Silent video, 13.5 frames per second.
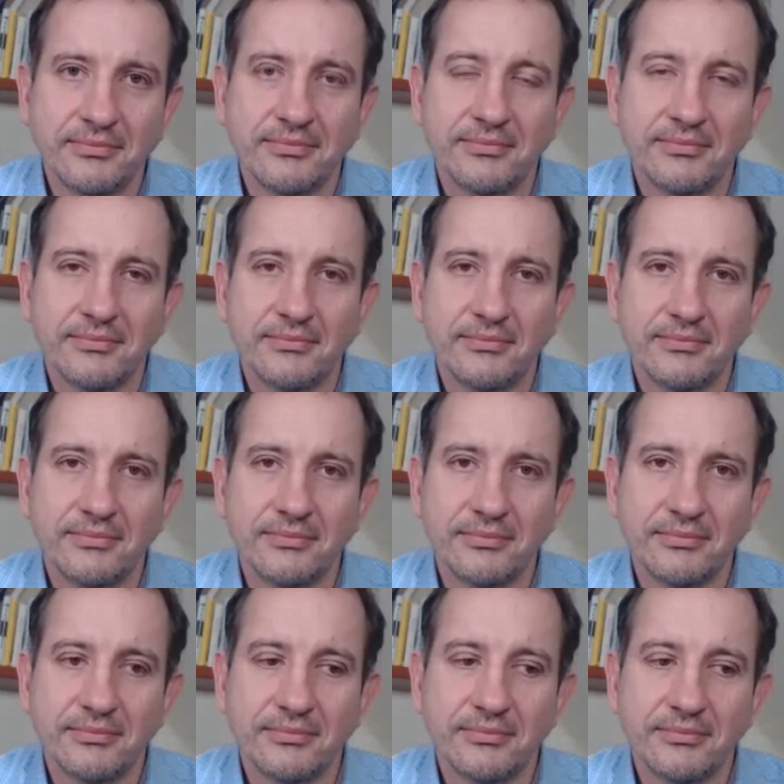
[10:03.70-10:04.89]

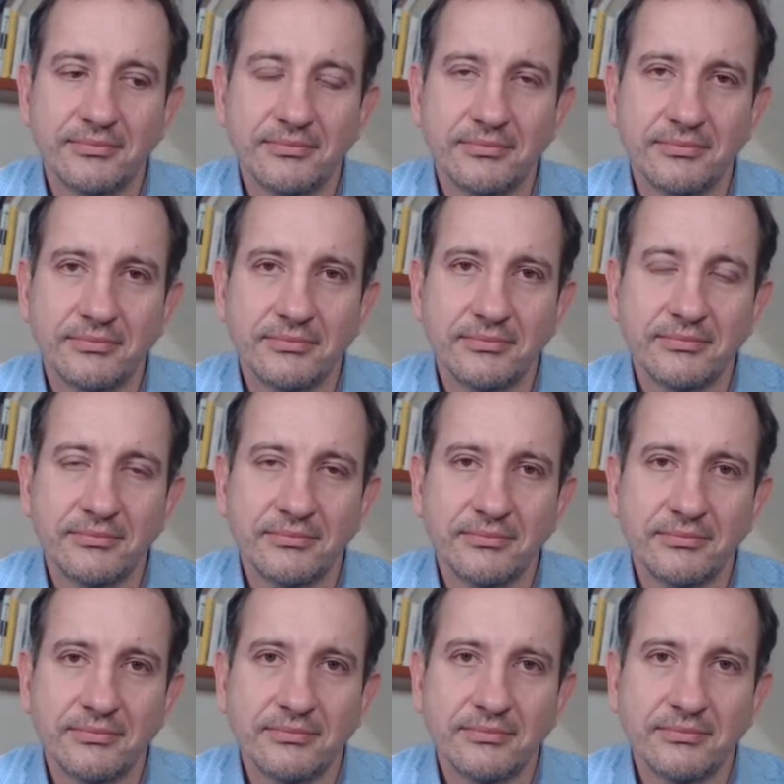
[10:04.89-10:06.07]

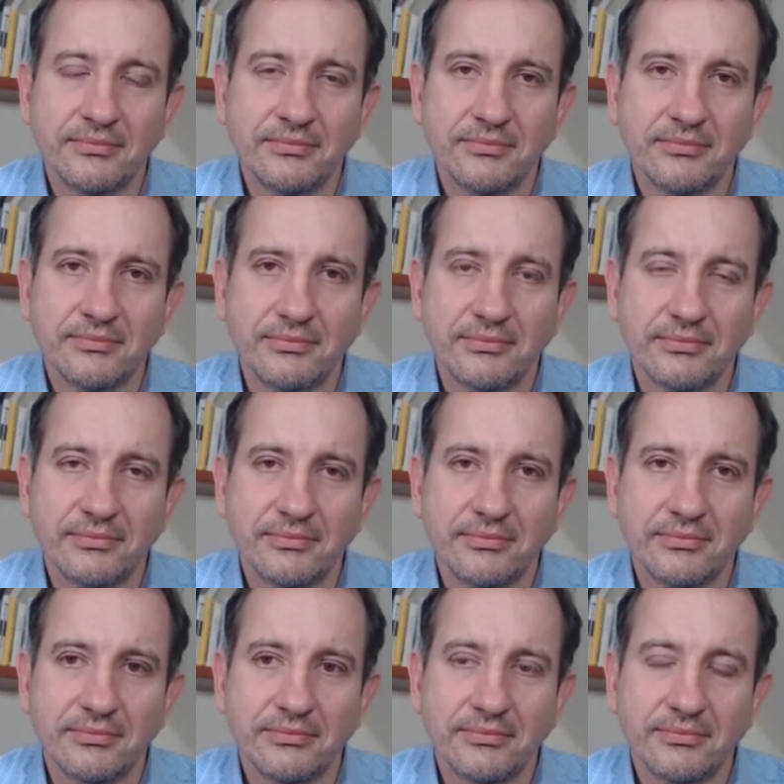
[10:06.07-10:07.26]

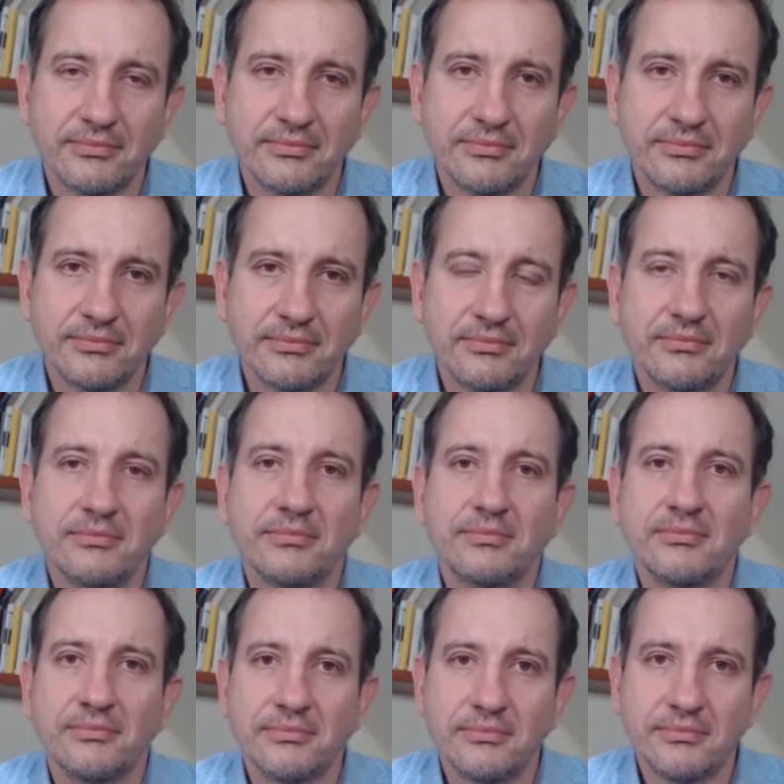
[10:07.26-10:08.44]

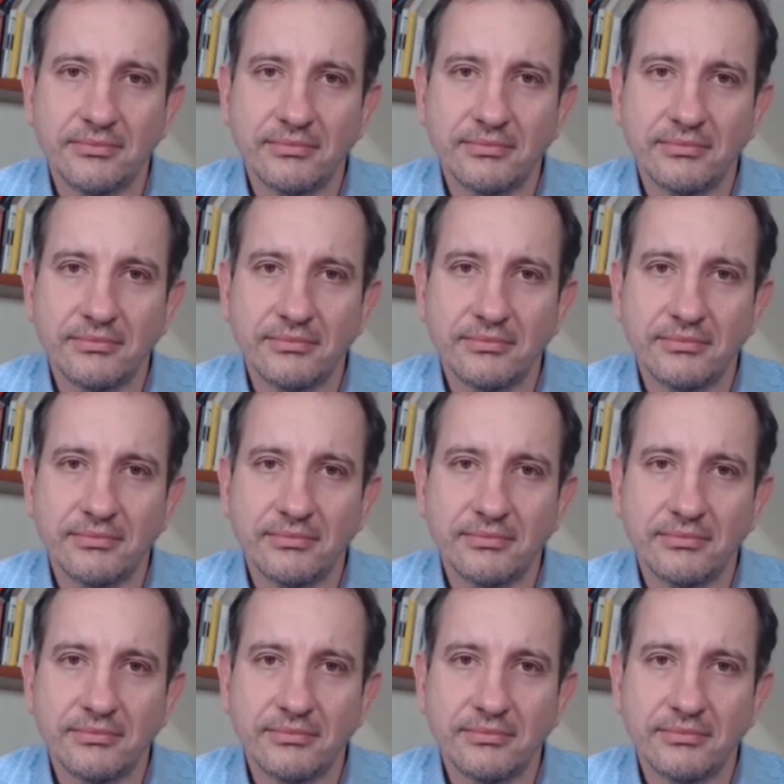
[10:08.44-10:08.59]
No words are spoken by the person on screen.